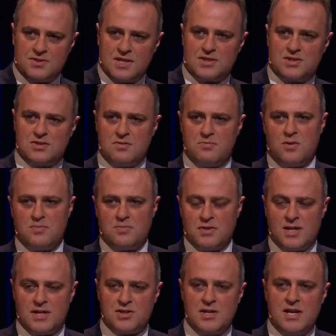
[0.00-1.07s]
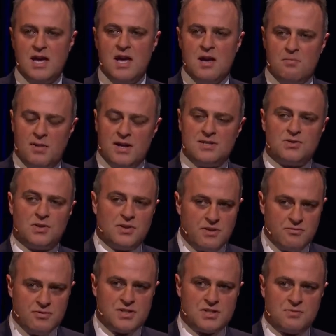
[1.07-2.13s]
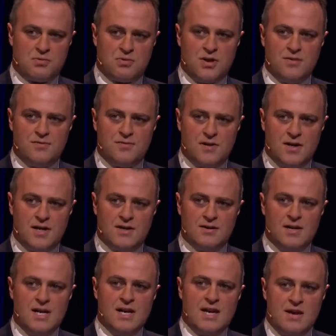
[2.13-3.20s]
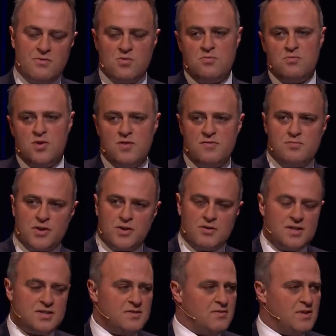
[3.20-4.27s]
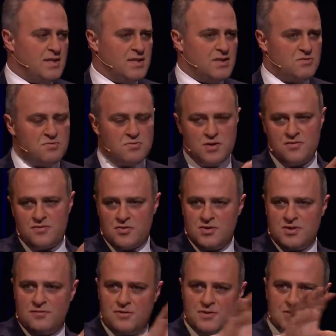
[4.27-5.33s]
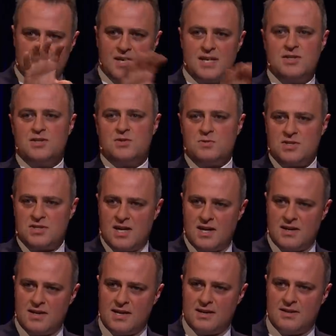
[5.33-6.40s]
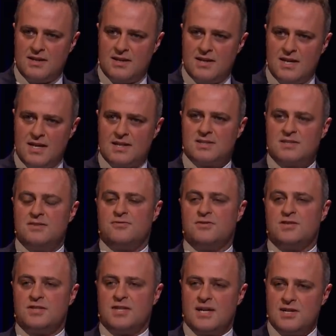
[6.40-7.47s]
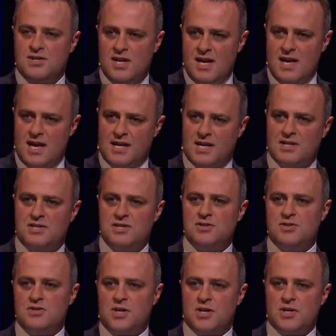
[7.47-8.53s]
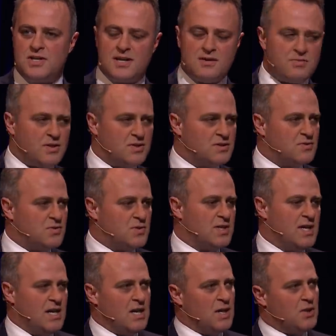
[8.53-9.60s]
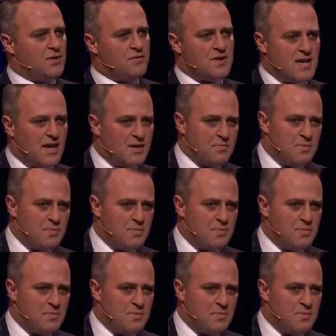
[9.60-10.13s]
sections of the population based on their risk profile, it will move progressively. And as we move through different stages, we start the next different stage and continue to go down. Because, of course, a lot of the younger